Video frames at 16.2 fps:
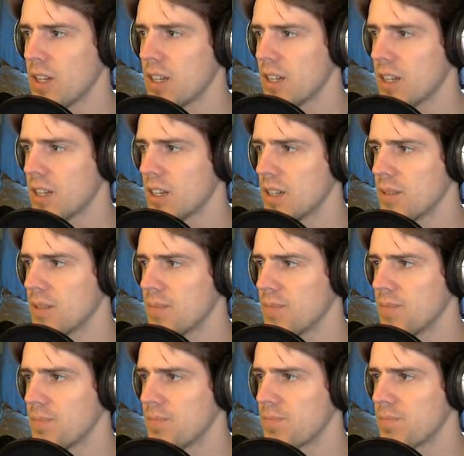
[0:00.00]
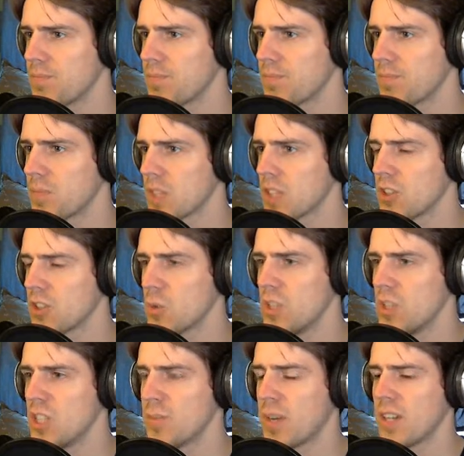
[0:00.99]
Um,
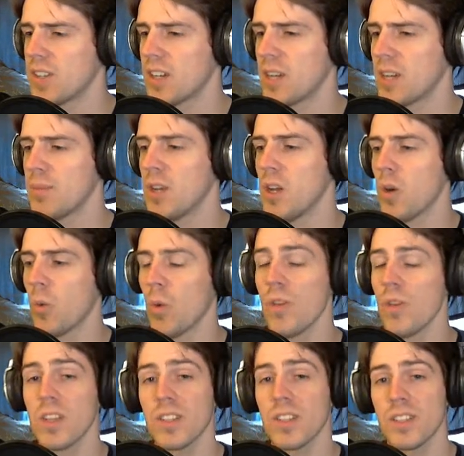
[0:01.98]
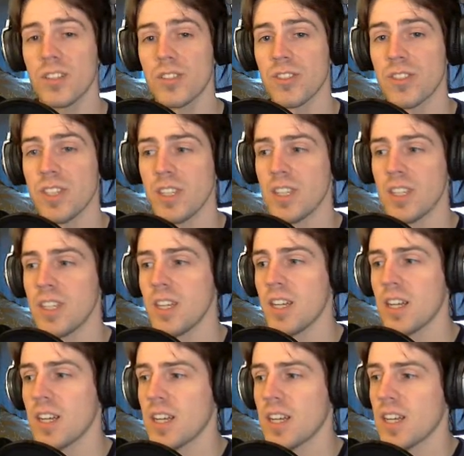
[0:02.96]
squeezed by time. One thing that's interesting,
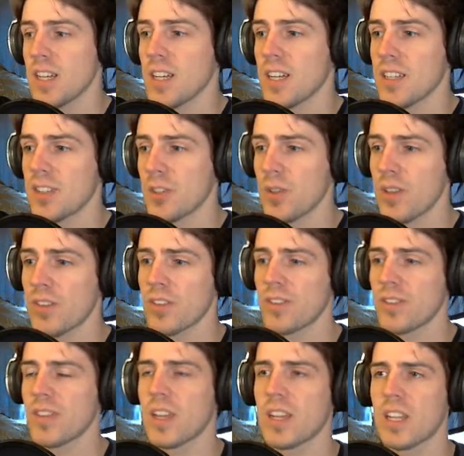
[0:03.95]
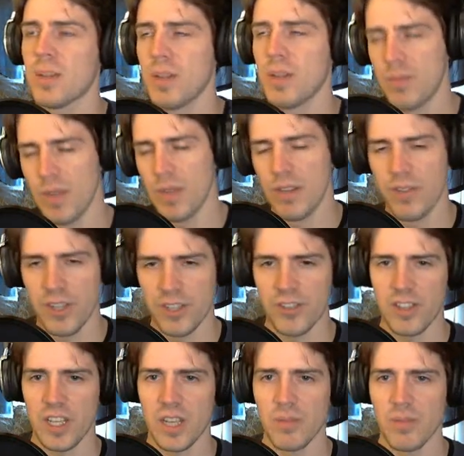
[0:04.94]
uh, so that's the second time I, I
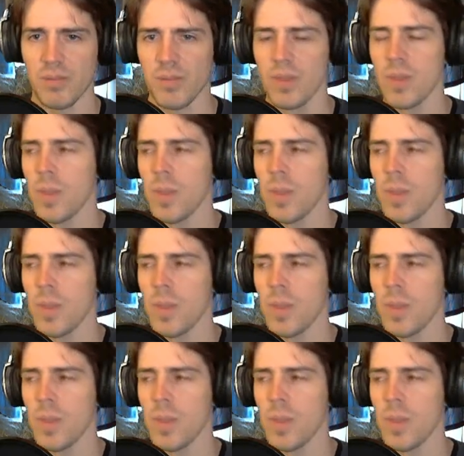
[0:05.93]
finished the game.